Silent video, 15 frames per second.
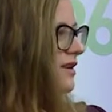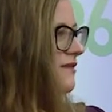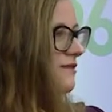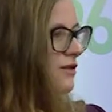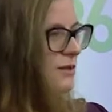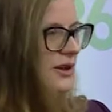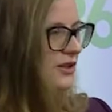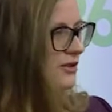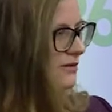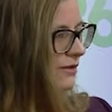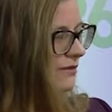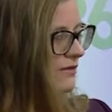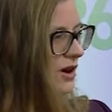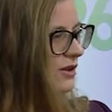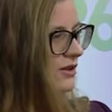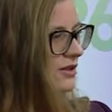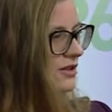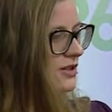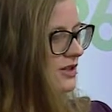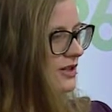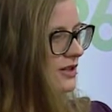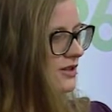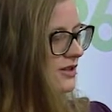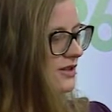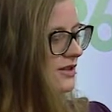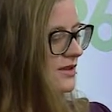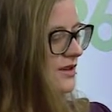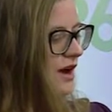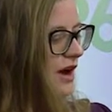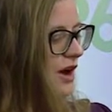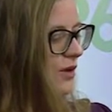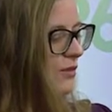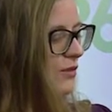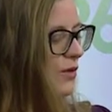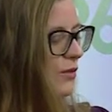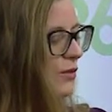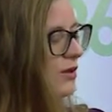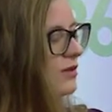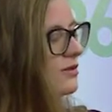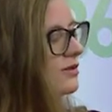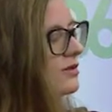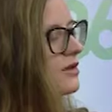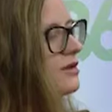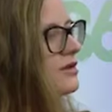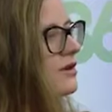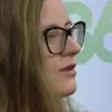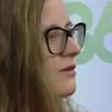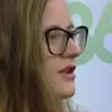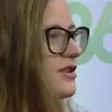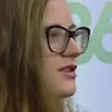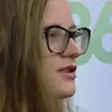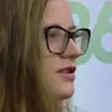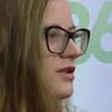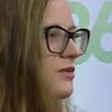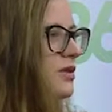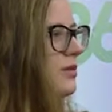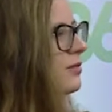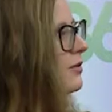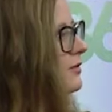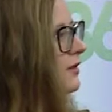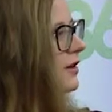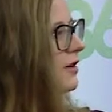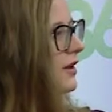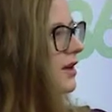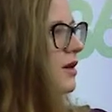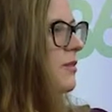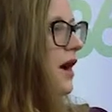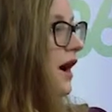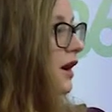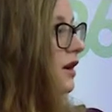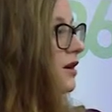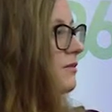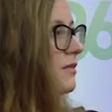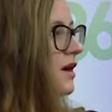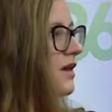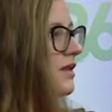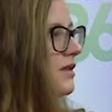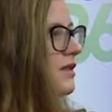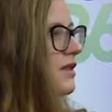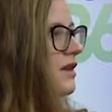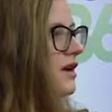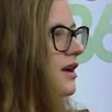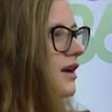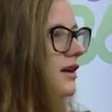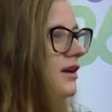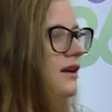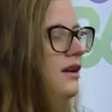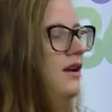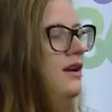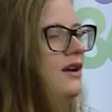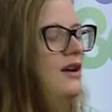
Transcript: information for volunteers. We usually start registering people for Clean Up Akron month in